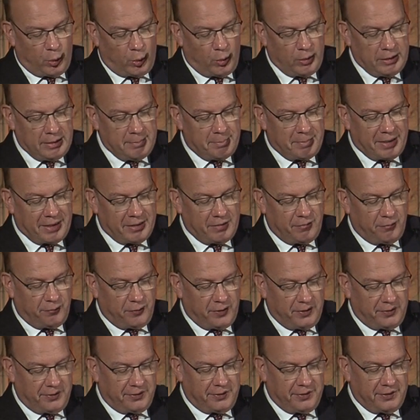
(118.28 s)
only
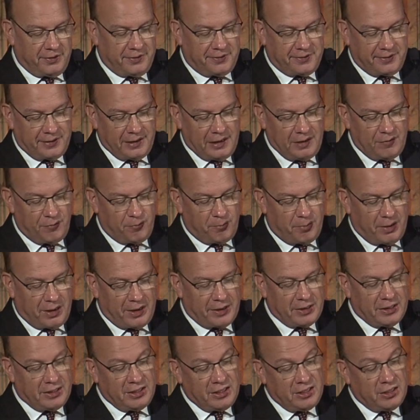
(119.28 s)
manifests itself
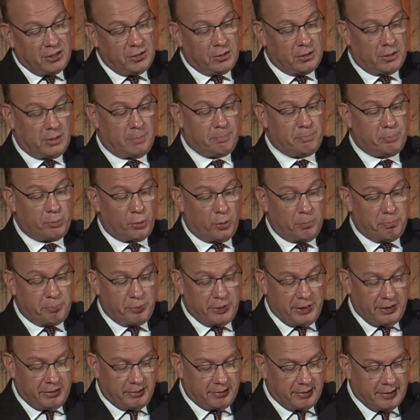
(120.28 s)
by
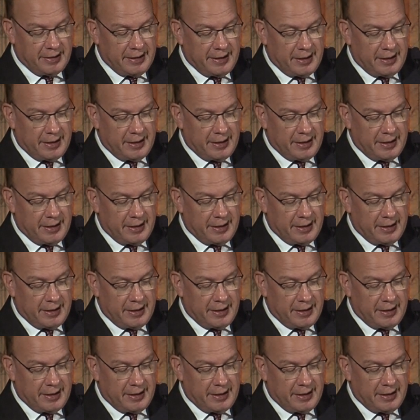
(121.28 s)
inappropriate